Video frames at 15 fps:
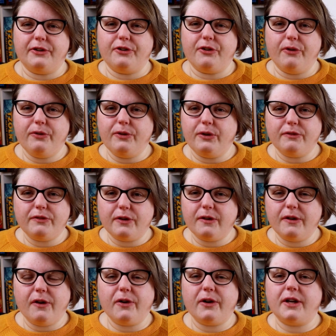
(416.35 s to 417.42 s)
control
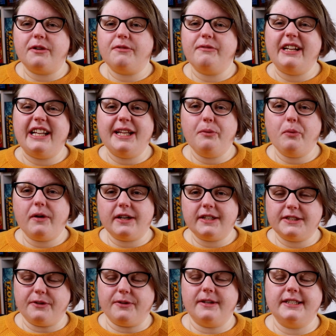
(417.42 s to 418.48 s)
over or can really
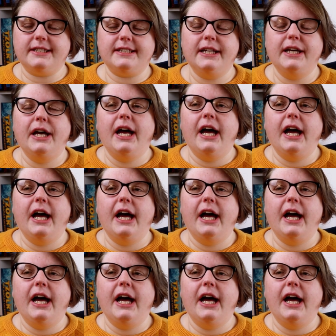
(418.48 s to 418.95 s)
work towards.